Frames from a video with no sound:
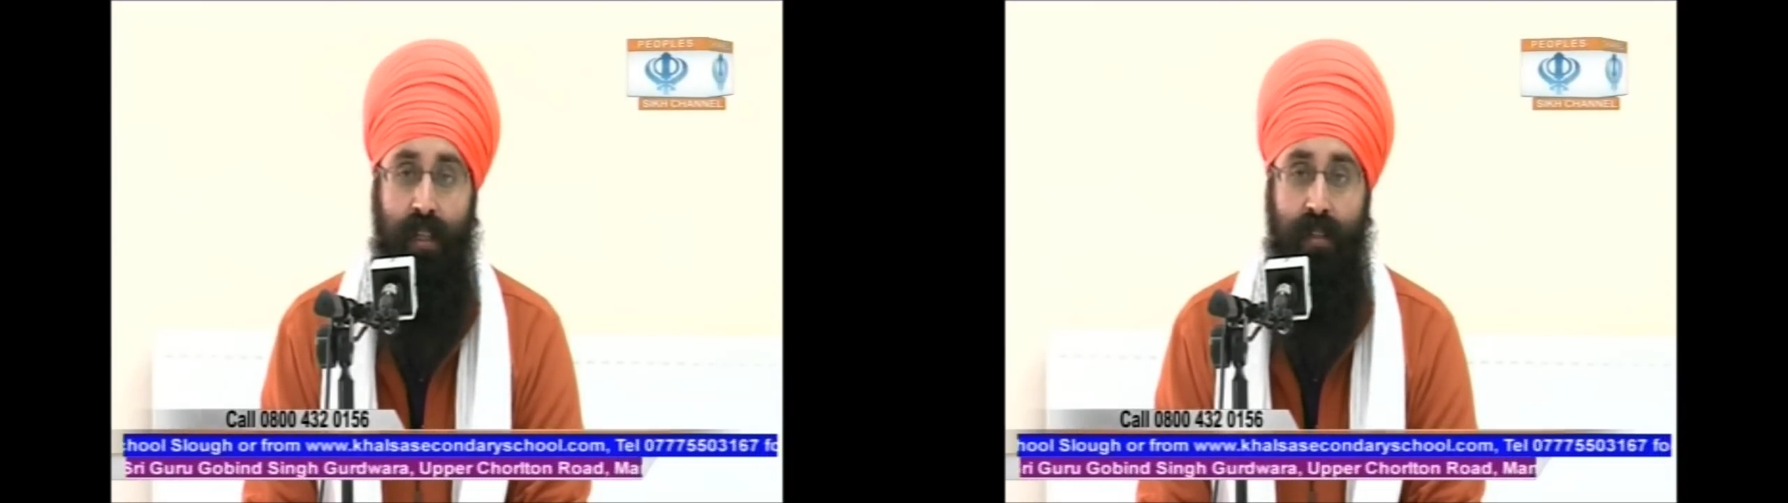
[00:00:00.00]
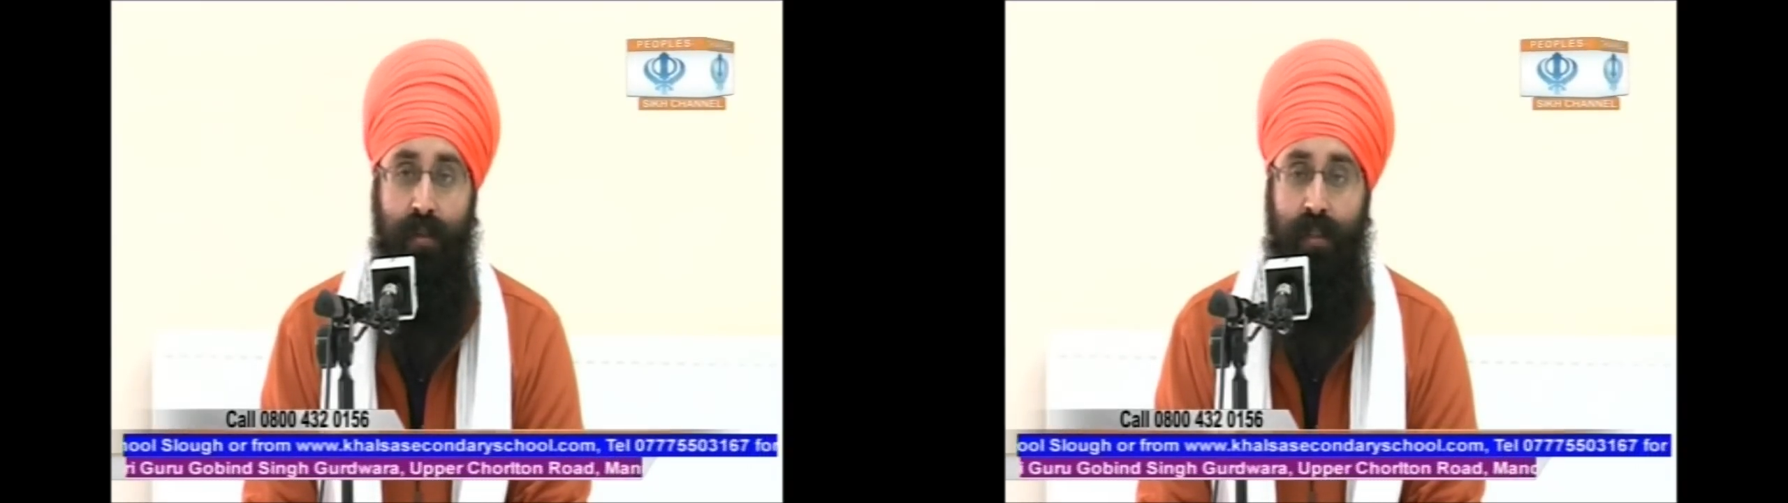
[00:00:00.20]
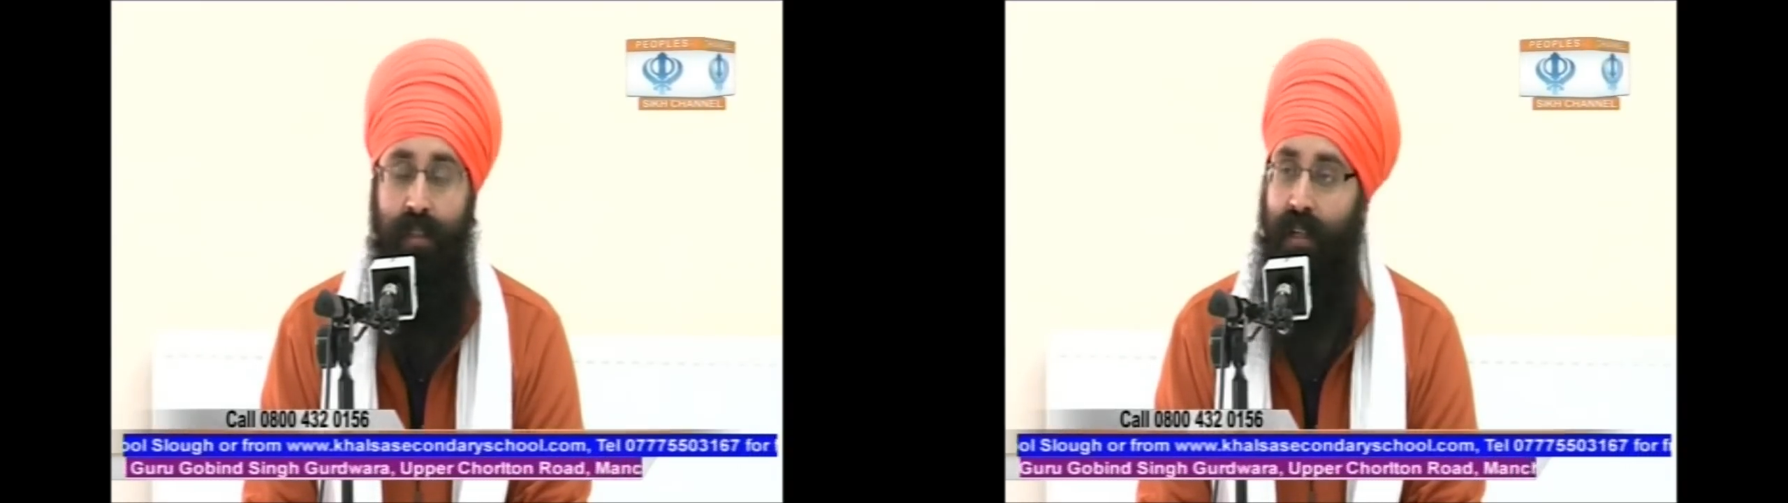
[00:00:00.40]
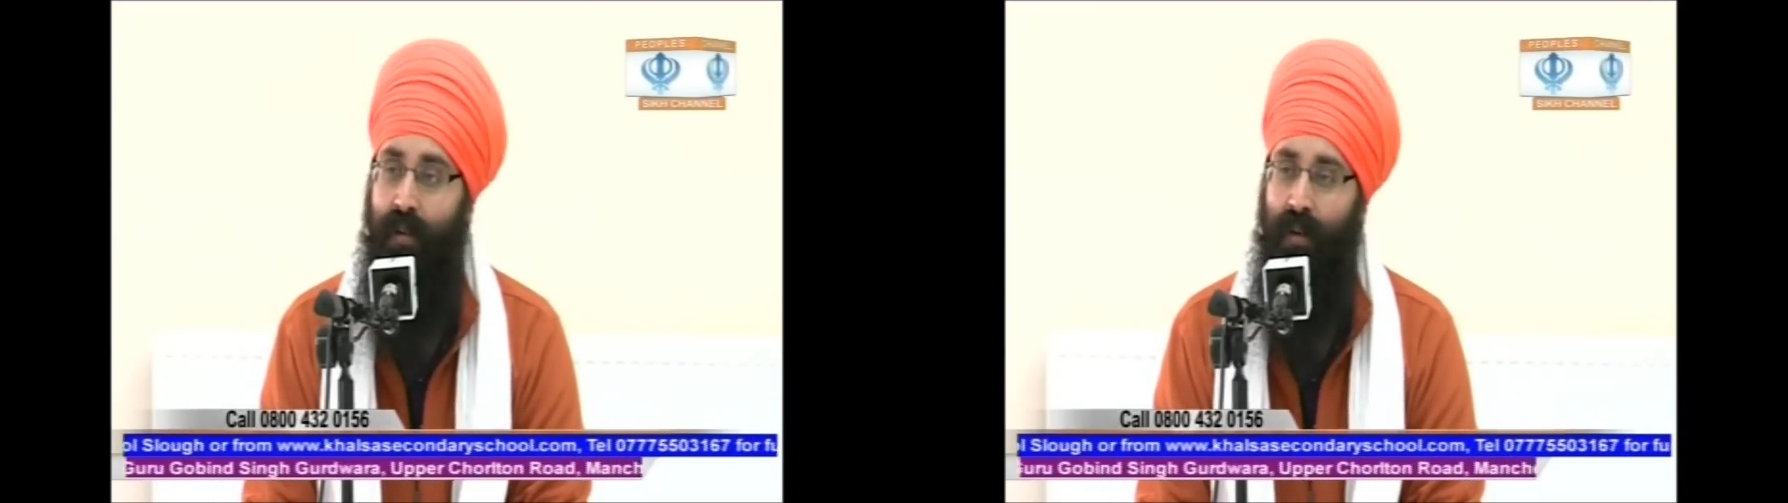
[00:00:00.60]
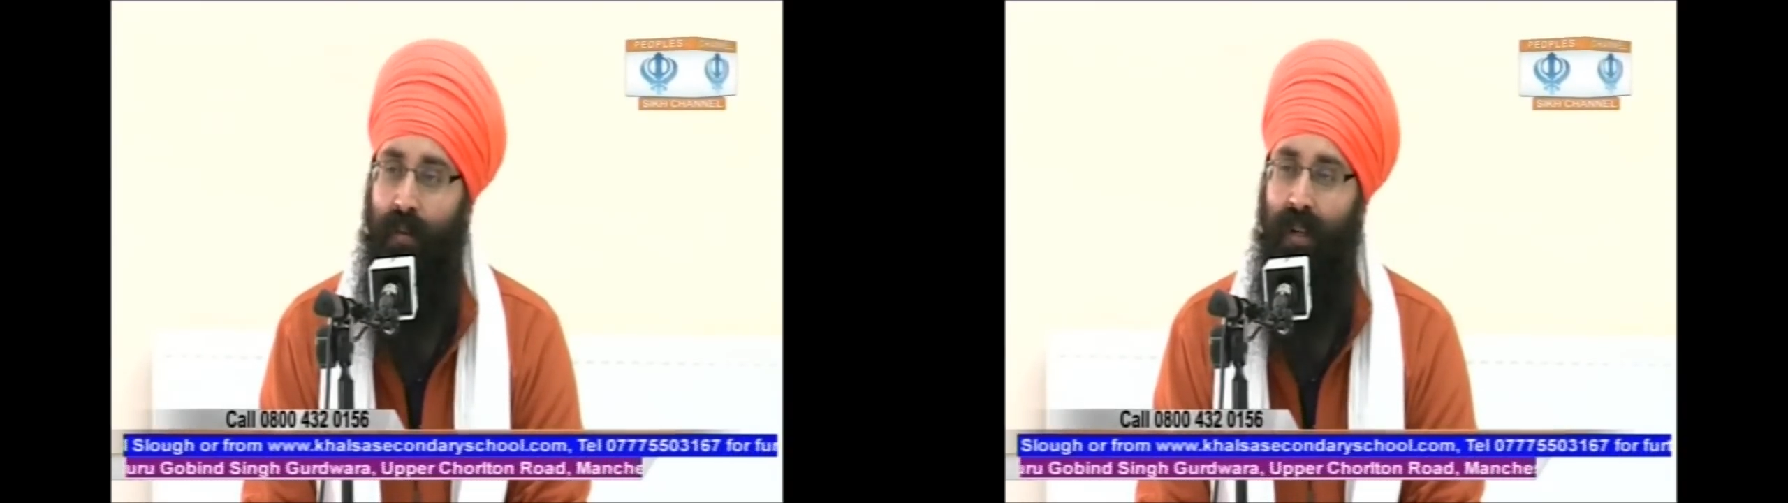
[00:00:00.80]

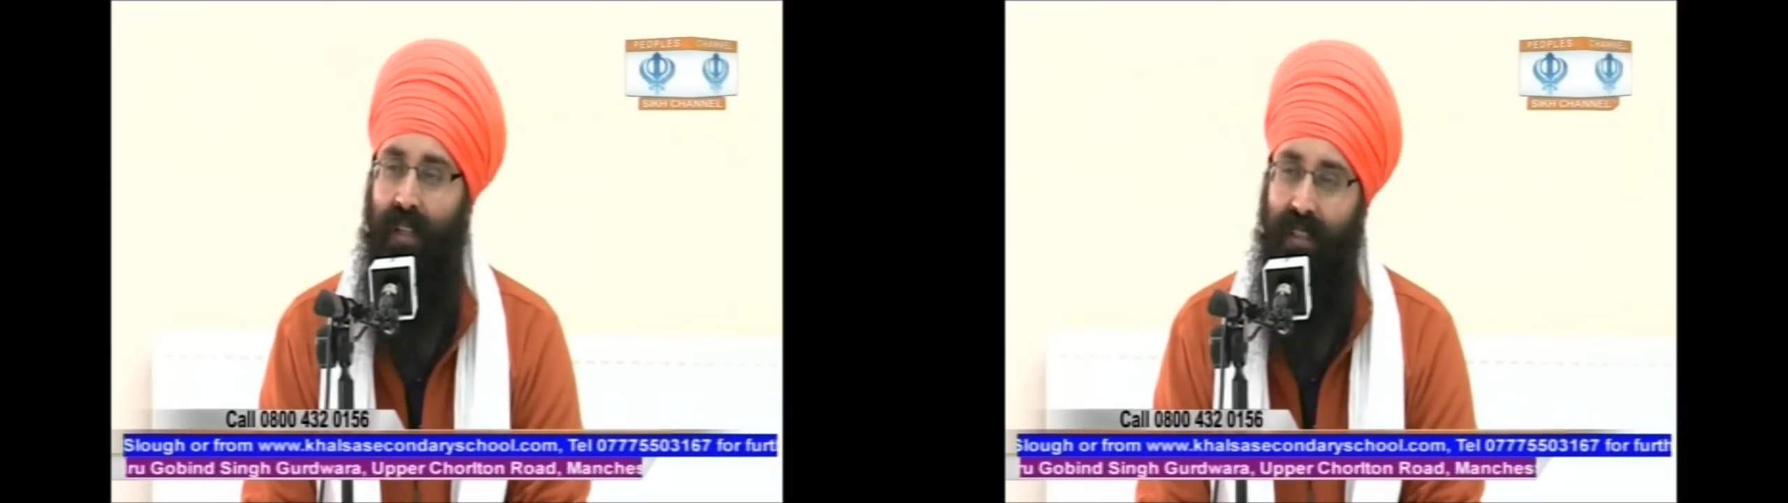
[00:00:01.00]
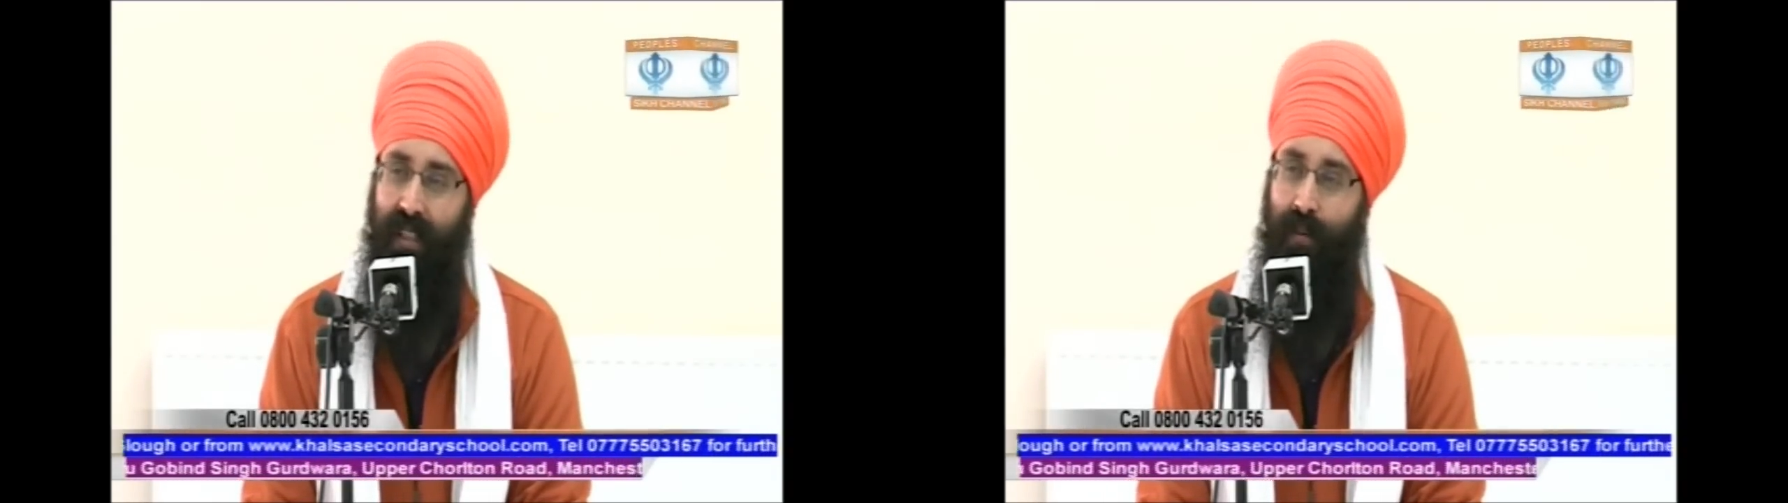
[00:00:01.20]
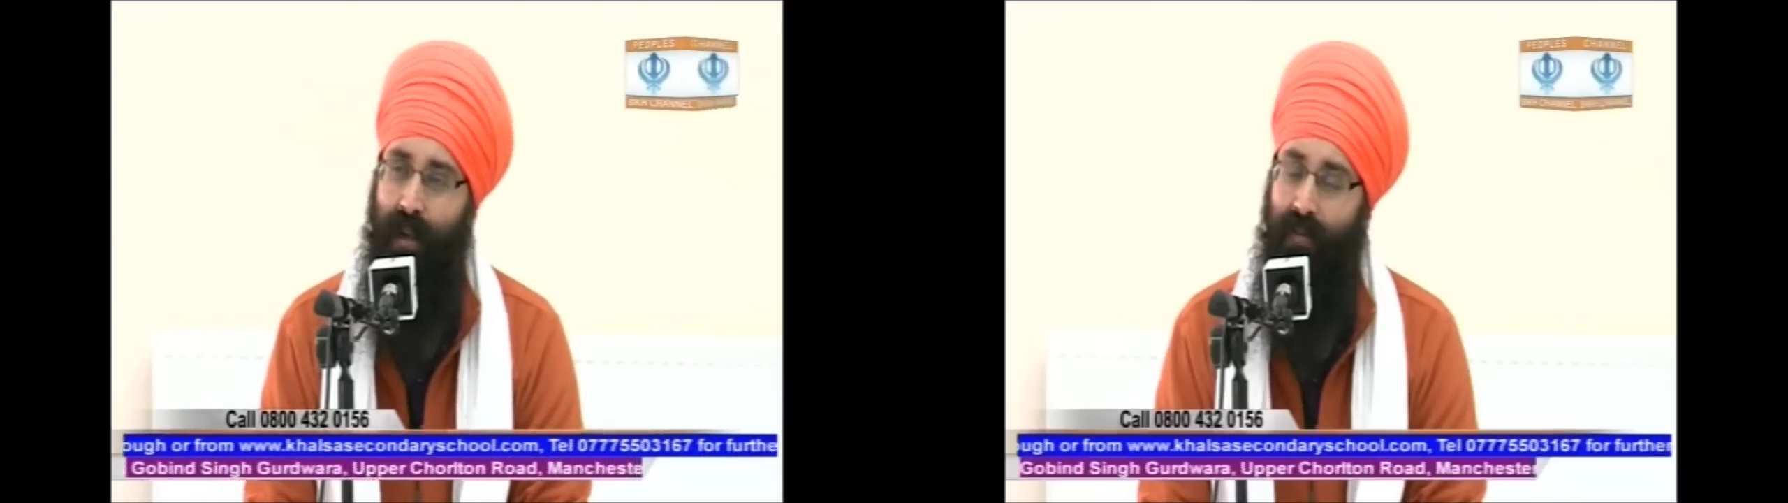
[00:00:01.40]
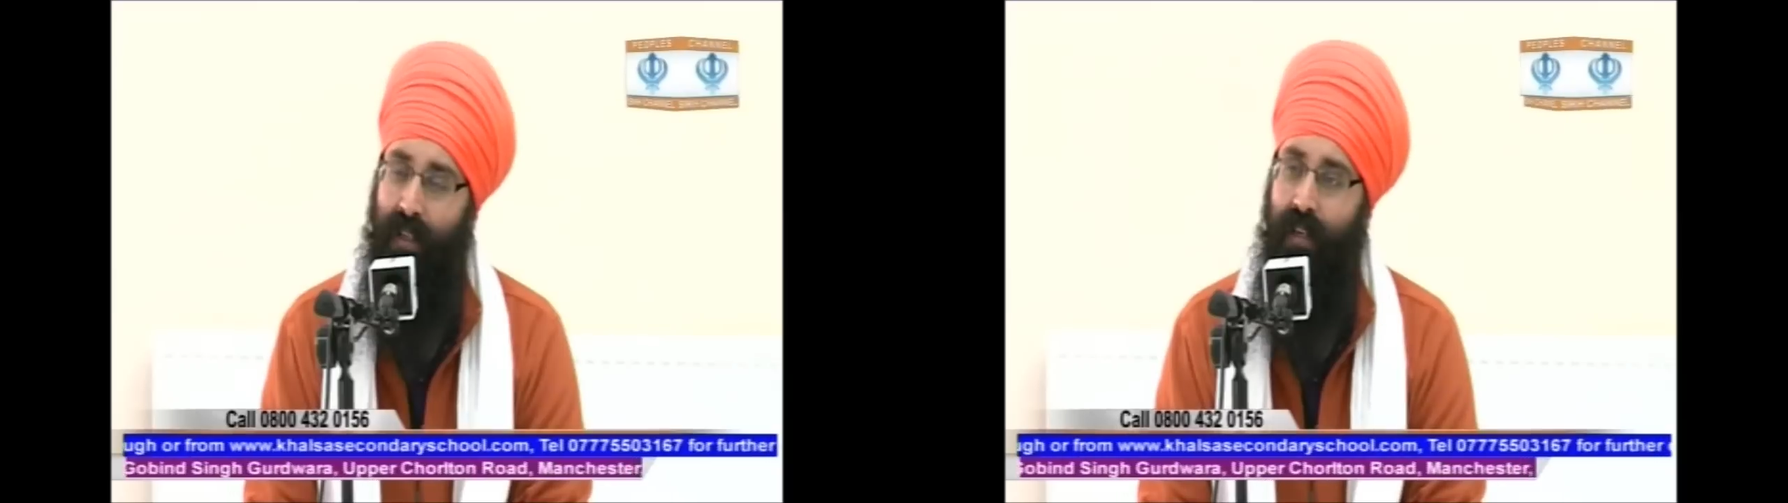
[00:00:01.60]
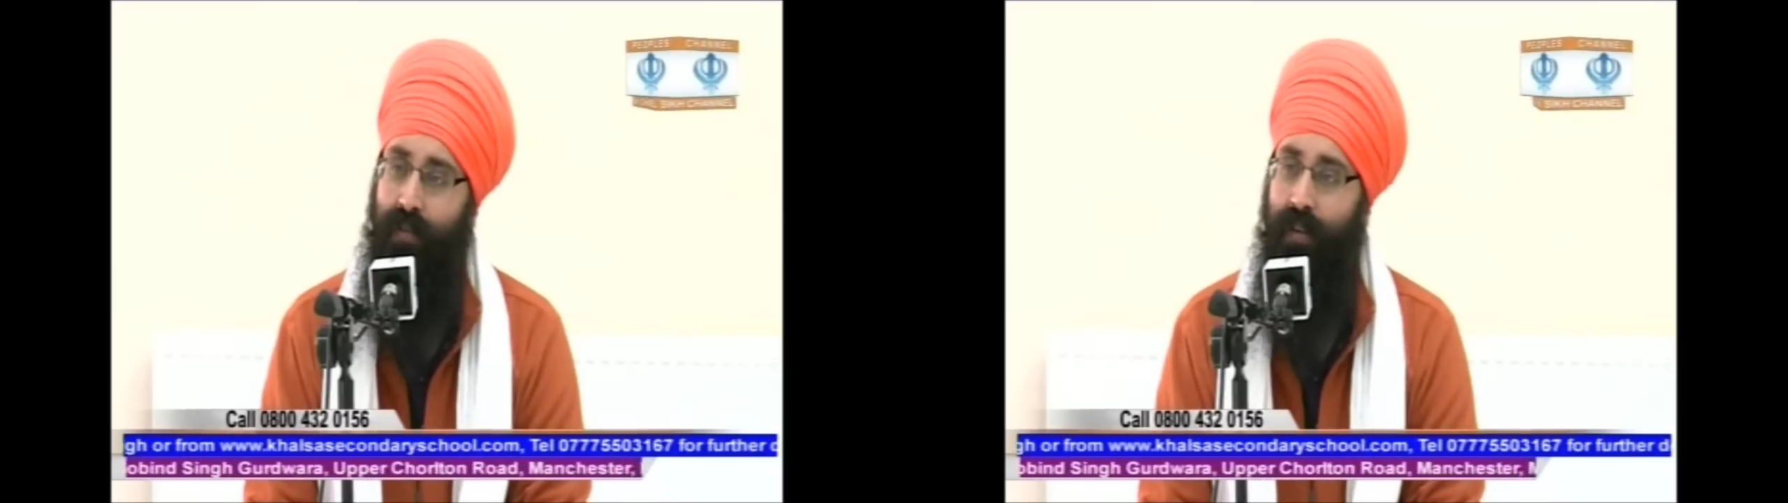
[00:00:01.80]
is it that we have
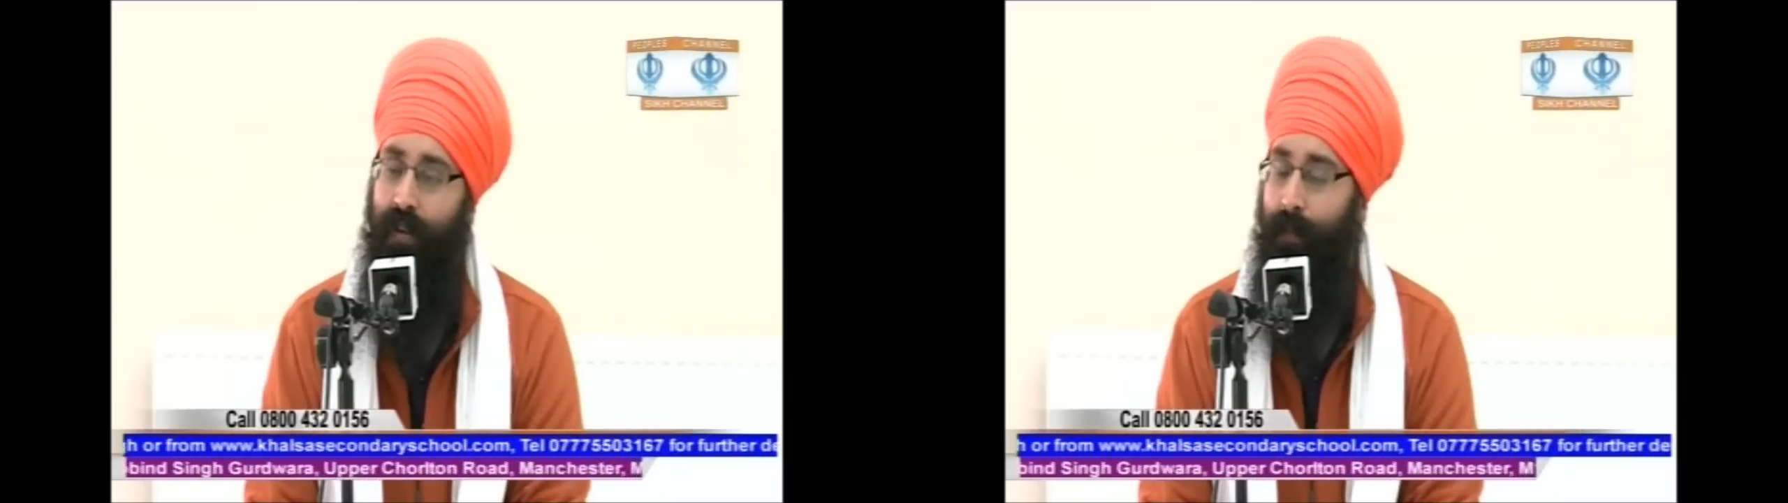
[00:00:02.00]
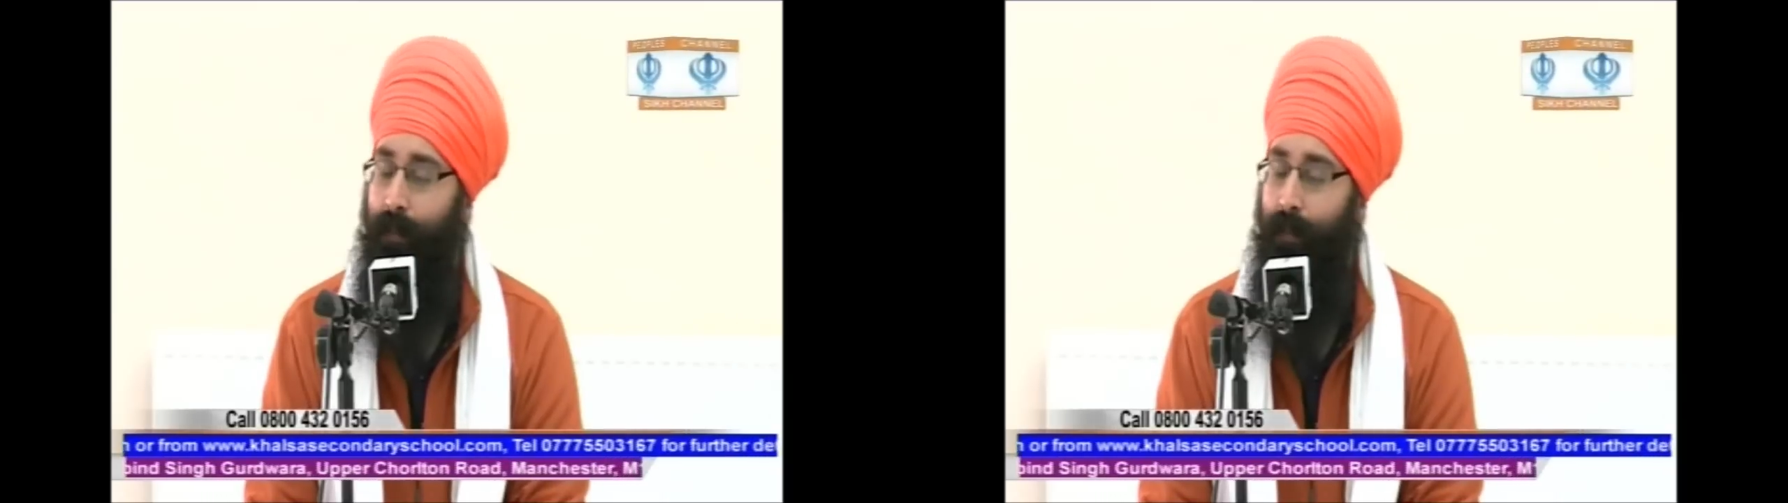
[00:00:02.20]
to give?